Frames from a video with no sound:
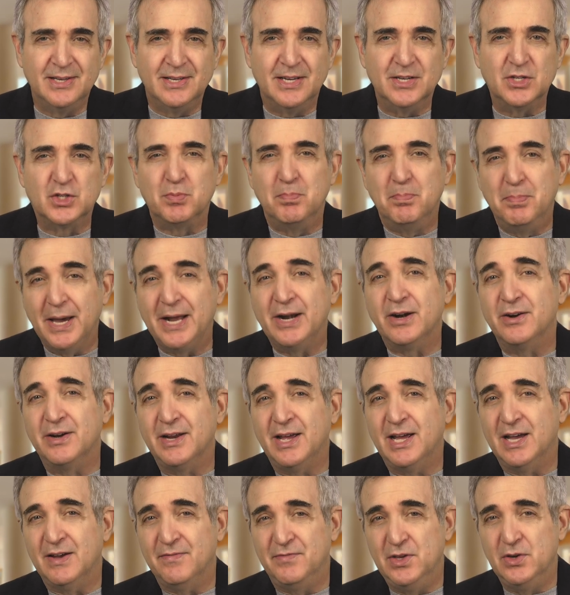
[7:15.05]
it's better
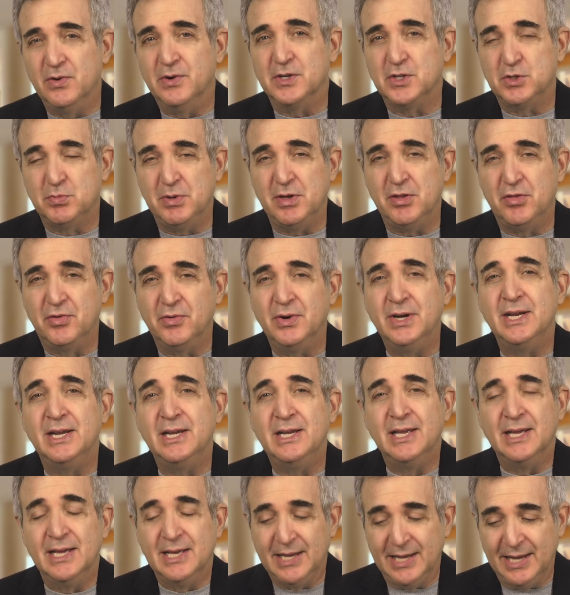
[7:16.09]
to have USB
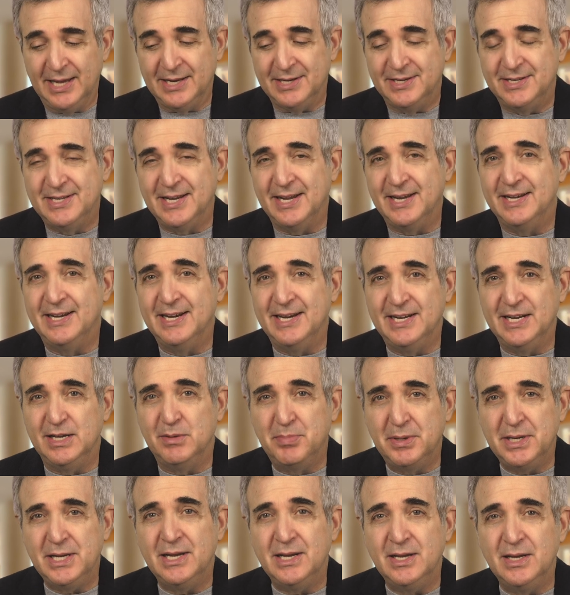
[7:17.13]
3 and
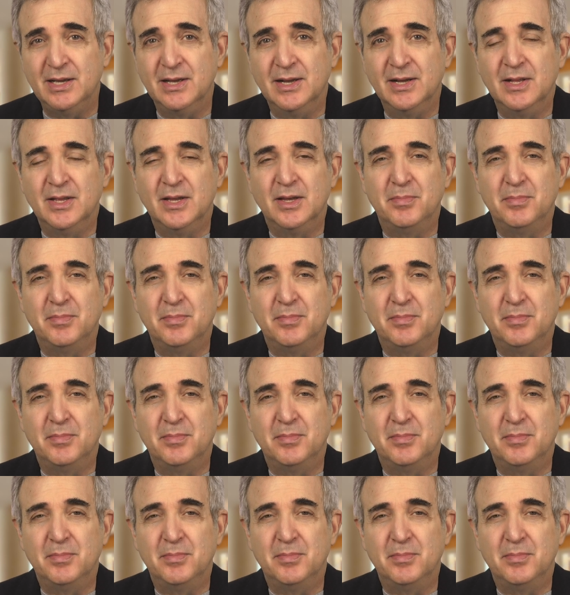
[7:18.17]
1080p